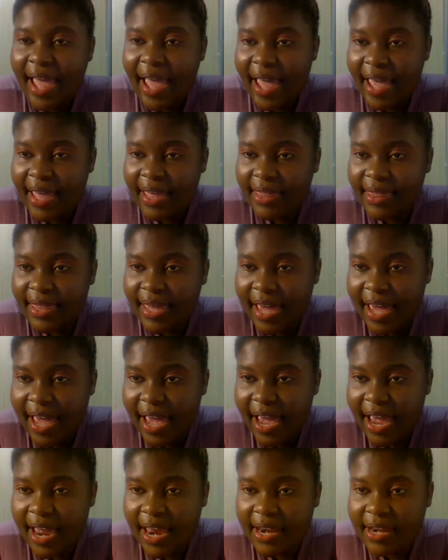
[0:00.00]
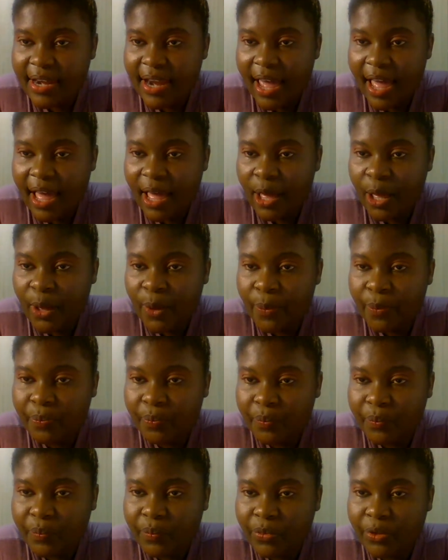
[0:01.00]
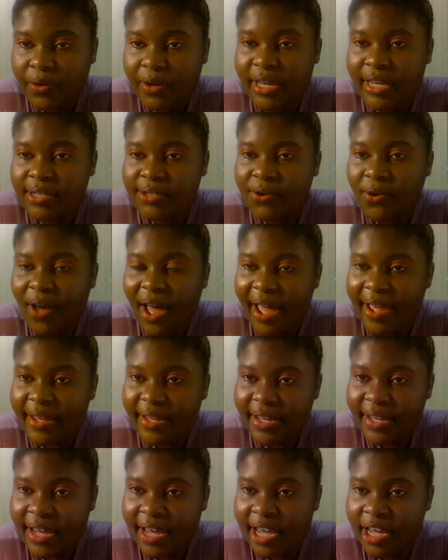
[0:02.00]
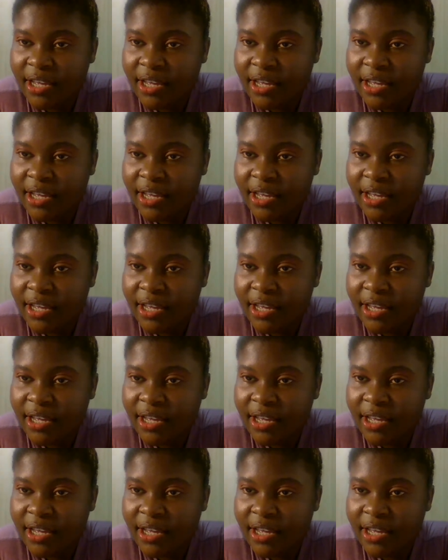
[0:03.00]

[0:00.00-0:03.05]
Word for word: And then, um, okay, so IK,